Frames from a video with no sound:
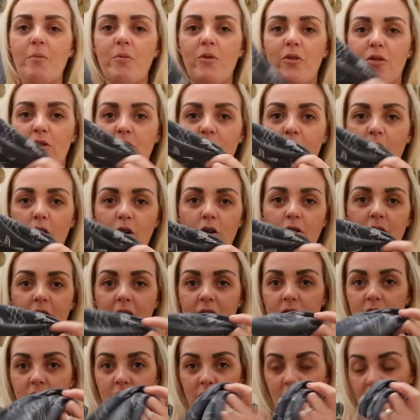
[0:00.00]
I'm so
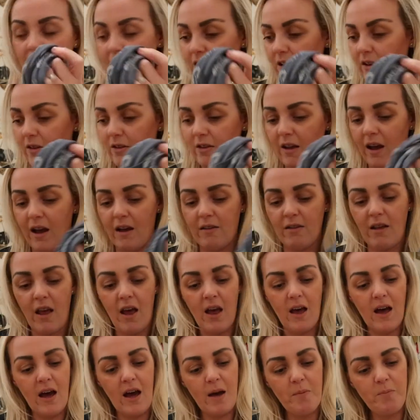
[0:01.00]
glad that they had his size.
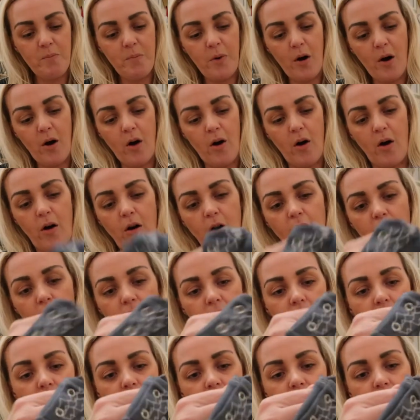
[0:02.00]
I
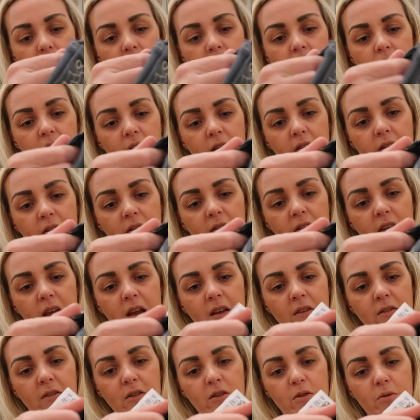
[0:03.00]
bought
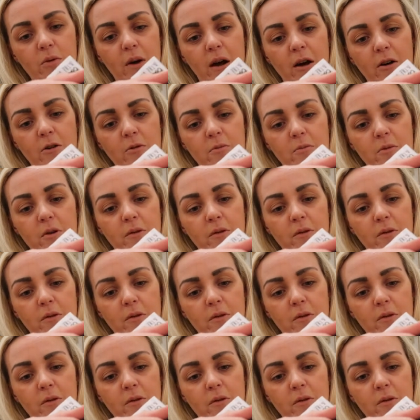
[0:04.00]
6 to 12